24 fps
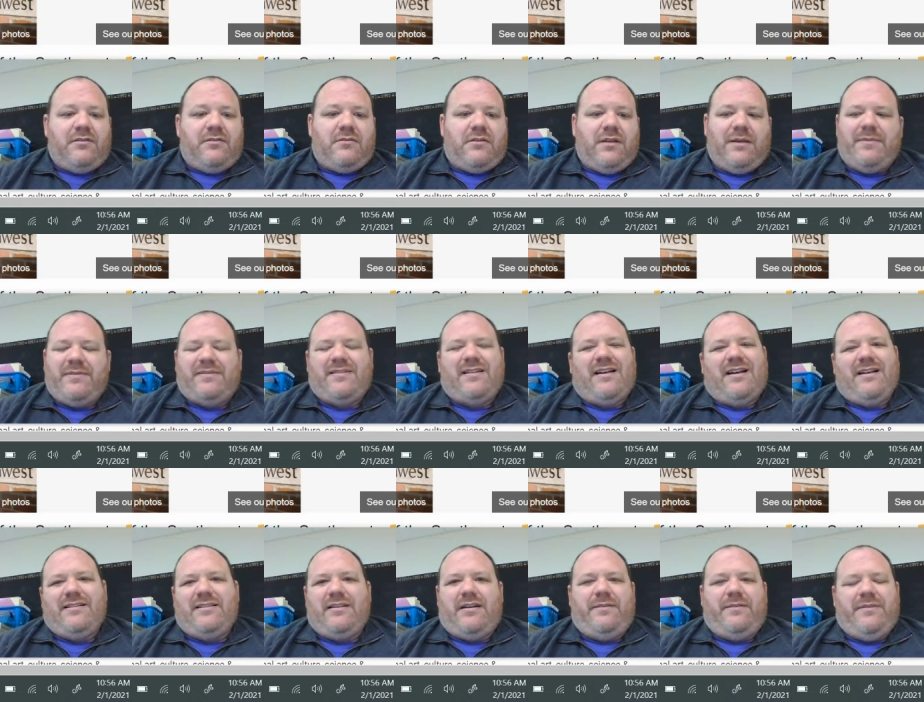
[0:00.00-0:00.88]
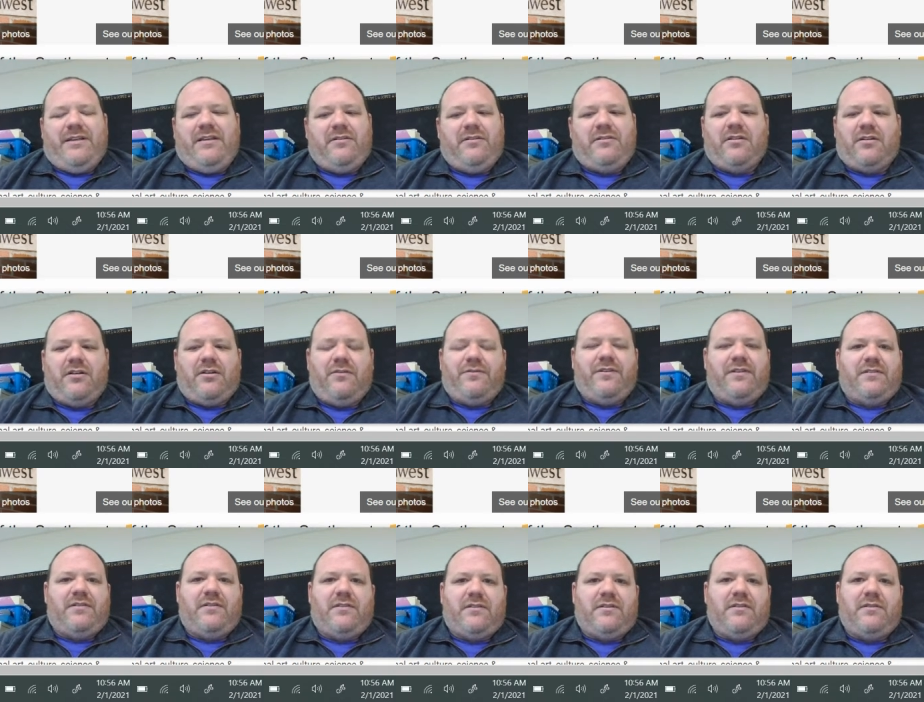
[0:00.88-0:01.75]
and besides, yeah, I mean, you could go
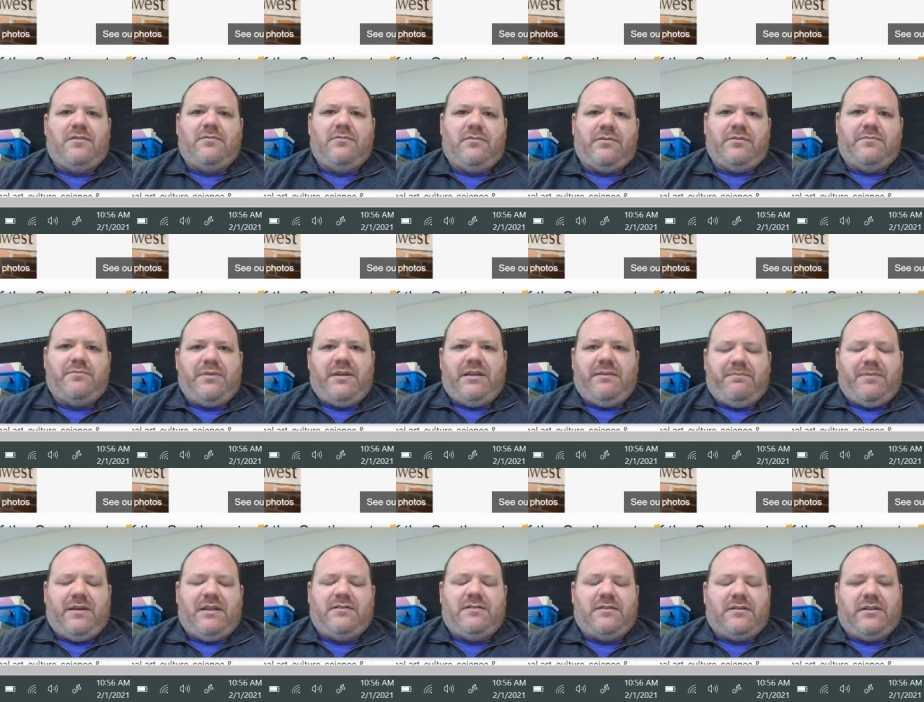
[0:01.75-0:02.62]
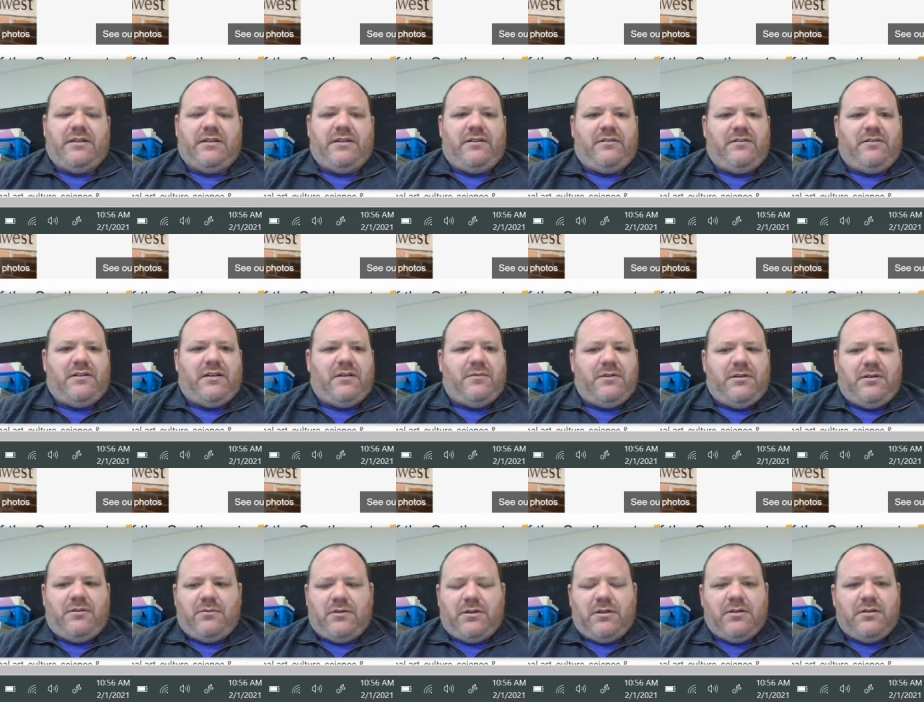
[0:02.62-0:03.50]
visit this one basically anytime
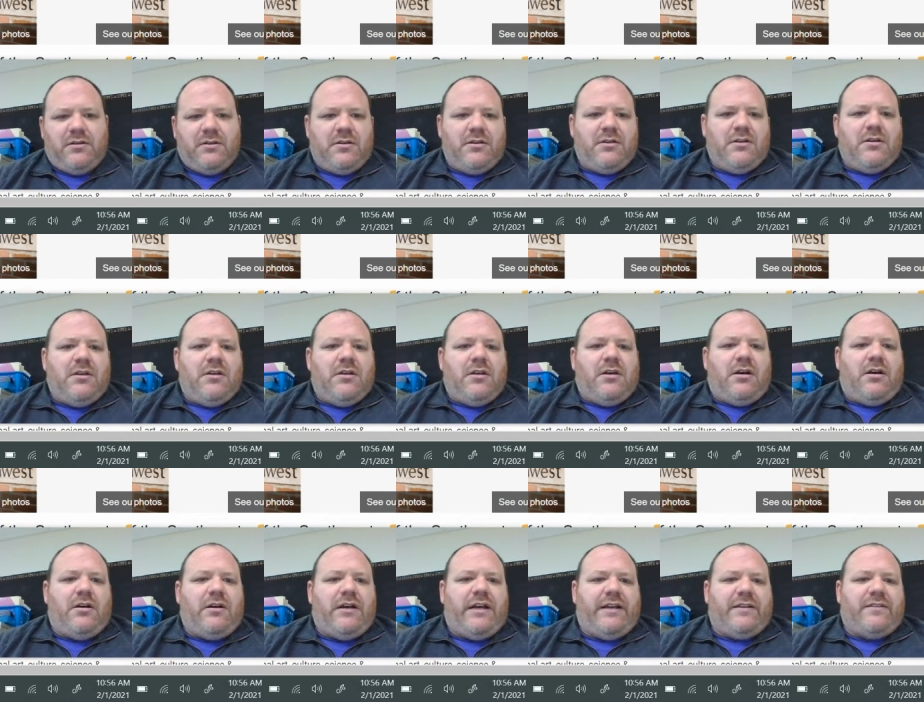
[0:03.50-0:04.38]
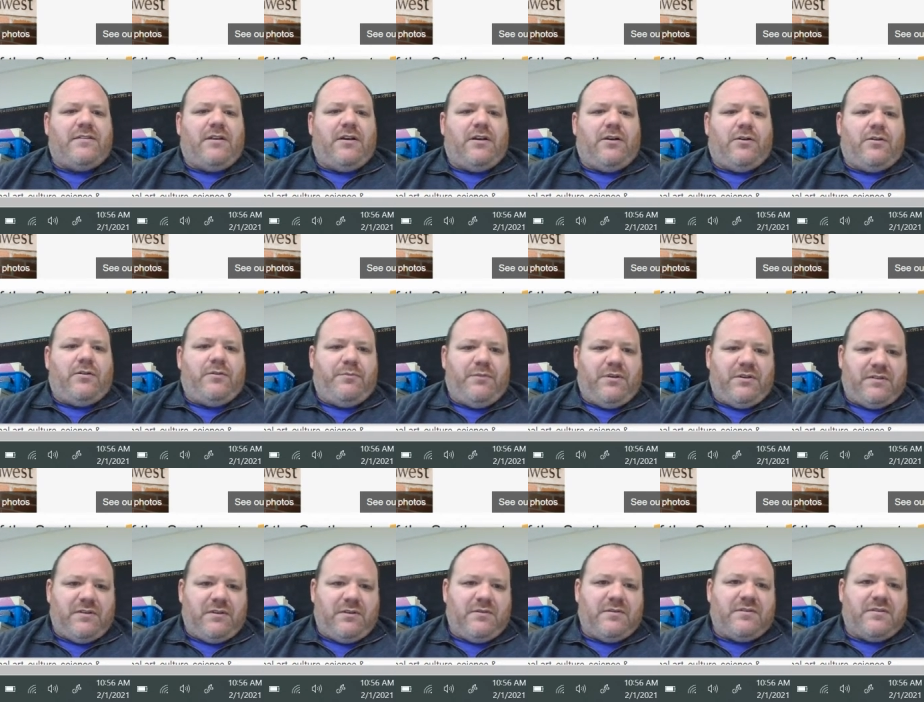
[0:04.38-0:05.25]
anyway. All right, so
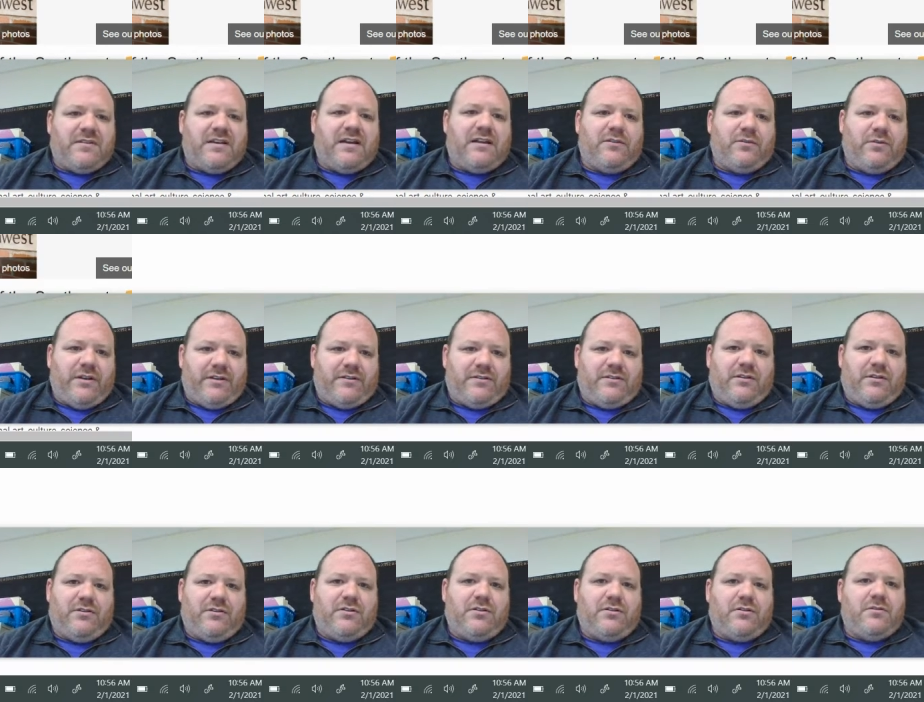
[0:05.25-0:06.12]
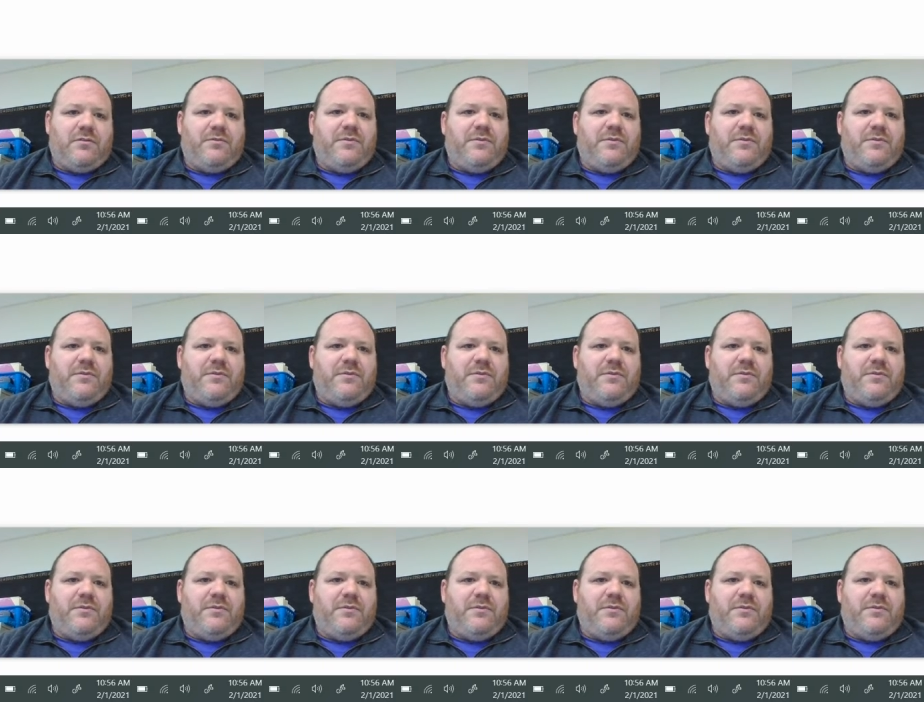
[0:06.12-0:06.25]
Museum of Southwest. You Google